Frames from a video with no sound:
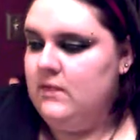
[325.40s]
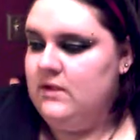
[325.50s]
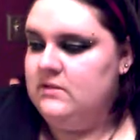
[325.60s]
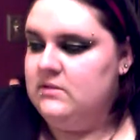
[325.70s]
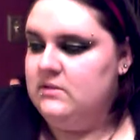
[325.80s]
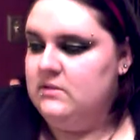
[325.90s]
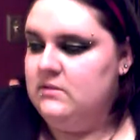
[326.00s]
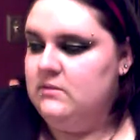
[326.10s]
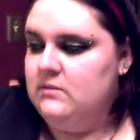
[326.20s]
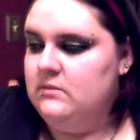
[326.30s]
He's,
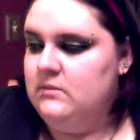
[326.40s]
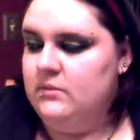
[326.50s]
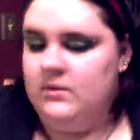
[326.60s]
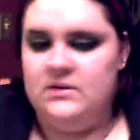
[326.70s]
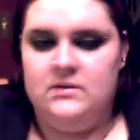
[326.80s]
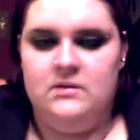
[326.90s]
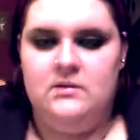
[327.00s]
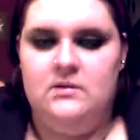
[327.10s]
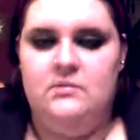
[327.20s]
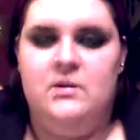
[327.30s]
you wanna,
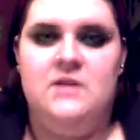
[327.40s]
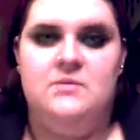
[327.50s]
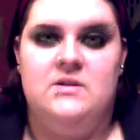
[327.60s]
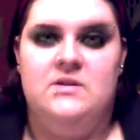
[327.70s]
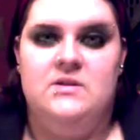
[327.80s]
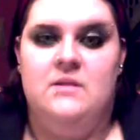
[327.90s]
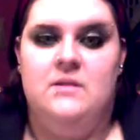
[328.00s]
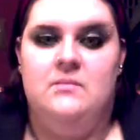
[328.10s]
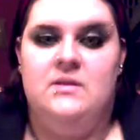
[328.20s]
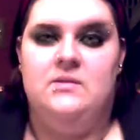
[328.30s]
you guys wanna see
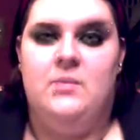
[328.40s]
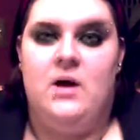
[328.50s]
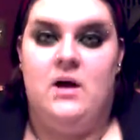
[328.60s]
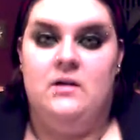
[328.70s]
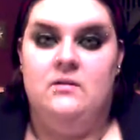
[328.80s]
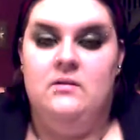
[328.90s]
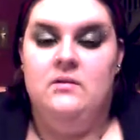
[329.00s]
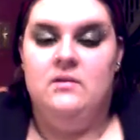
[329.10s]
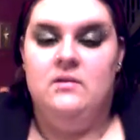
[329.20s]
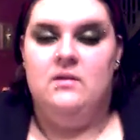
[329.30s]
him? He's a pug.
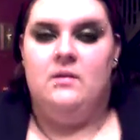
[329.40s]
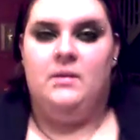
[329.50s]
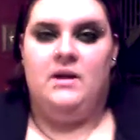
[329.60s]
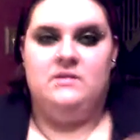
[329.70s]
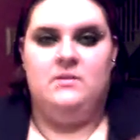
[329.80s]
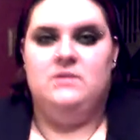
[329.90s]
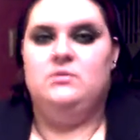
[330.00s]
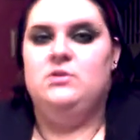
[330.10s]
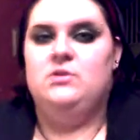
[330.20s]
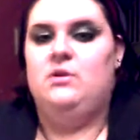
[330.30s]
I mean, I guess I might as
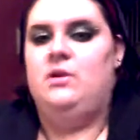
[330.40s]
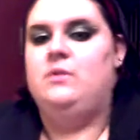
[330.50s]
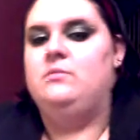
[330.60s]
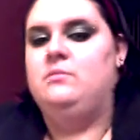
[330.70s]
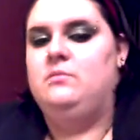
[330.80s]
well show you